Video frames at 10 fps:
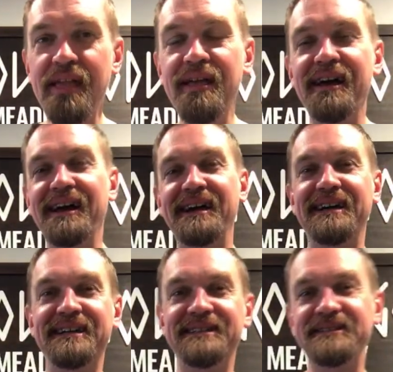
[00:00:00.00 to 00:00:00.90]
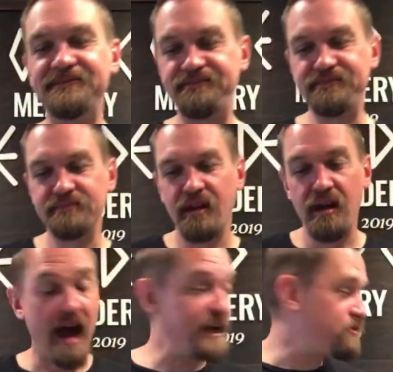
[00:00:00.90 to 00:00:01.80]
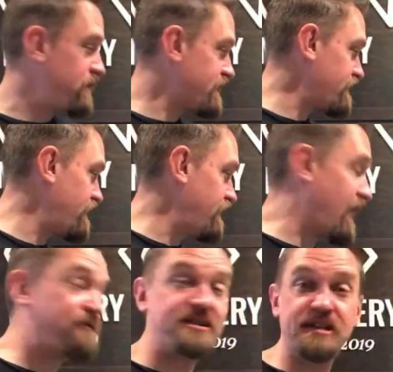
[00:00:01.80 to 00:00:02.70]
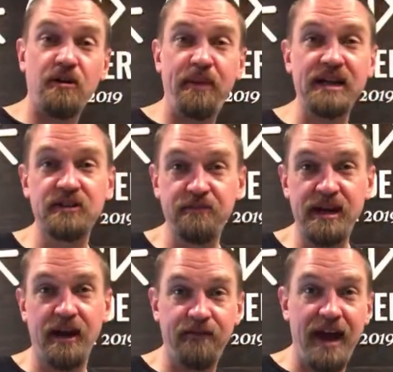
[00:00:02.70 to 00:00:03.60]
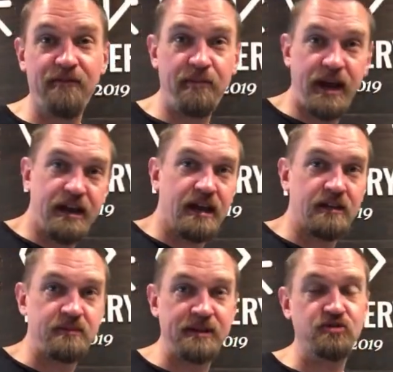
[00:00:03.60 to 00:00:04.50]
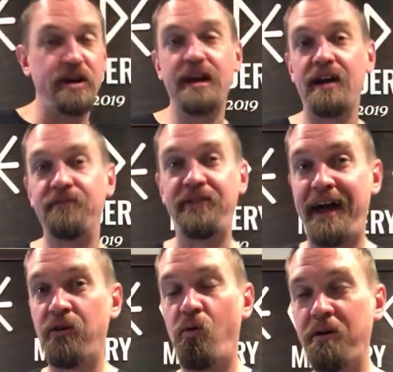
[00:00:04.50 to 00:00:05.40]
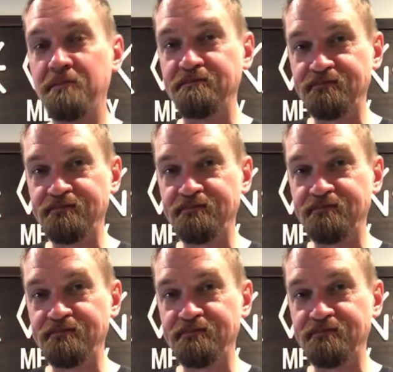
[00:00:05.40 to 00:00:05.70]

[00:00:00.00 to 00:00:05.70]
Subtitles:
I drink every single batch of mead I've ever made has been drank out of that horn.